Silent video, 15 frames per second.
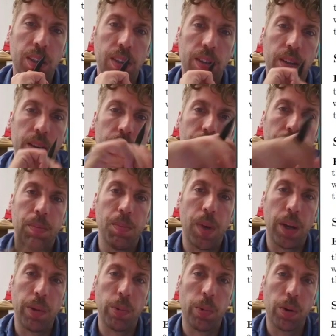
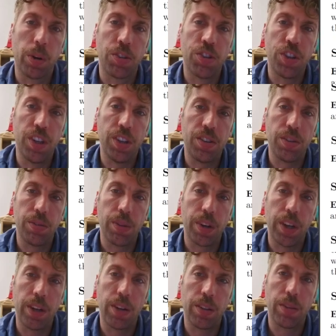my worksheet right
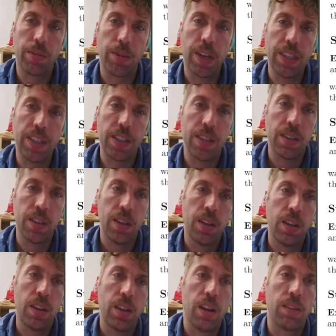here on the right.
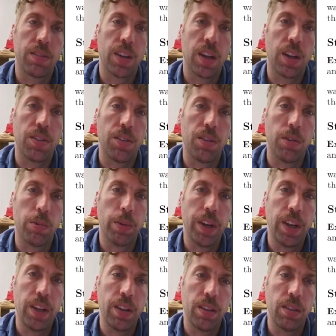I've got the
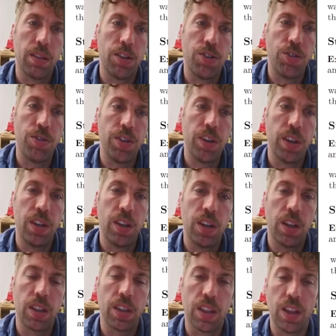reading that you did
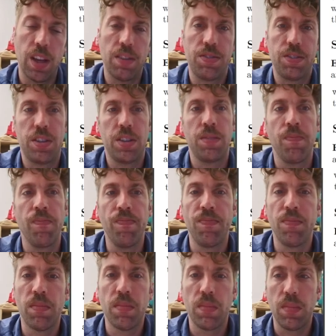on the left.
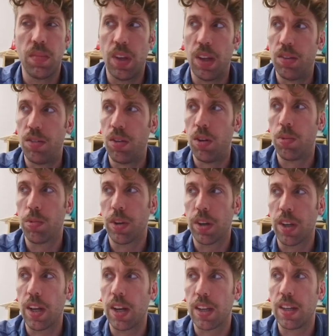And so we're going
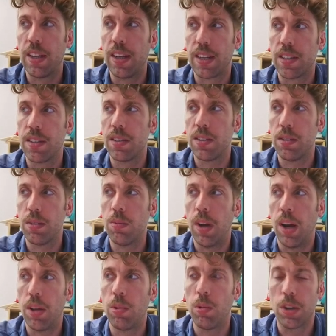to kind of connect
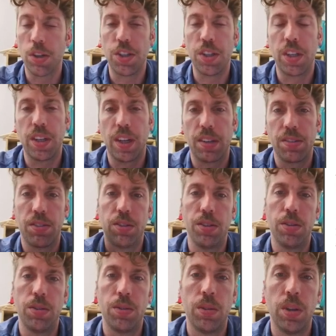how the worksheet connects
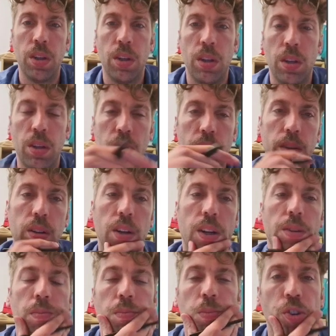to
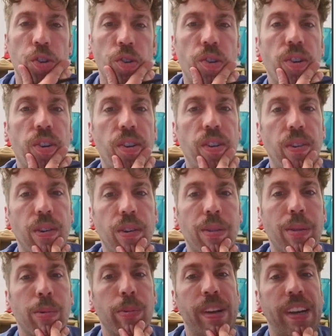what you did in
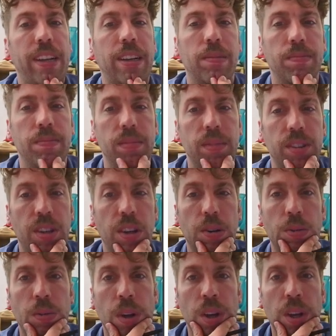the reading.
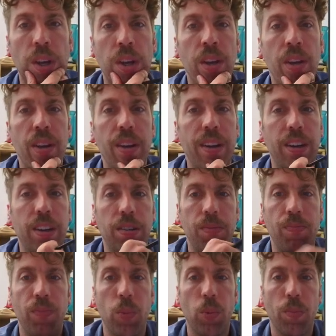So in